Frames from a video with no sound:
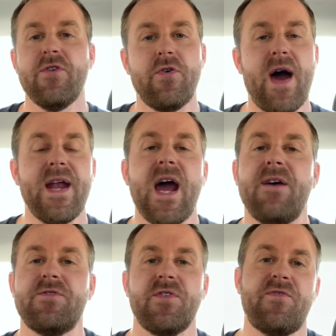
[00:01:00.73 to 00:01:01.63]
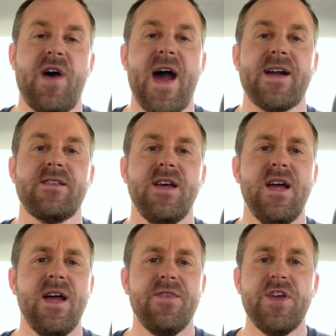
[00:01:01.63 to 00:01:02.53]
for a ride after the fact,
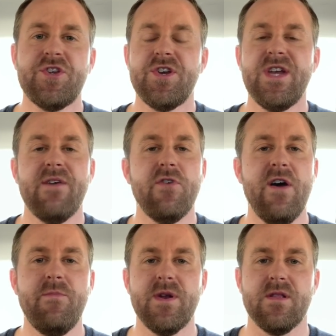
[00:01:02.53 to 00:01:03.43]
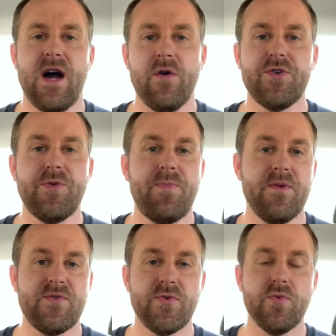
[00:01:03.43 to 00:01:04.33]
they should never have been allowed
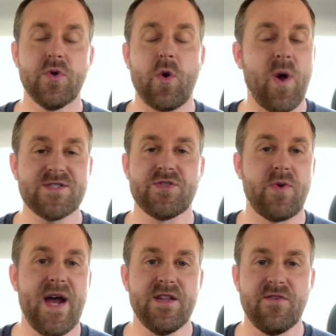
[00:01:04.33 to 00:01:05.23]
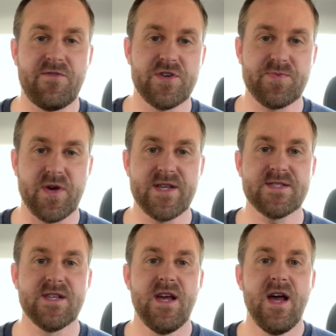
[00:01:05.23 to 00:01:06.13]
to request the ride in the first
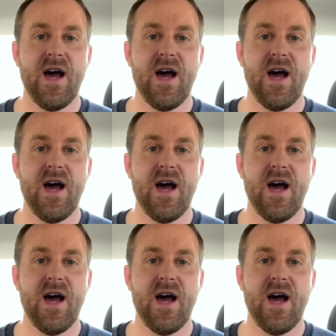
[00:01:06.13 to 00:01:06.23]
place.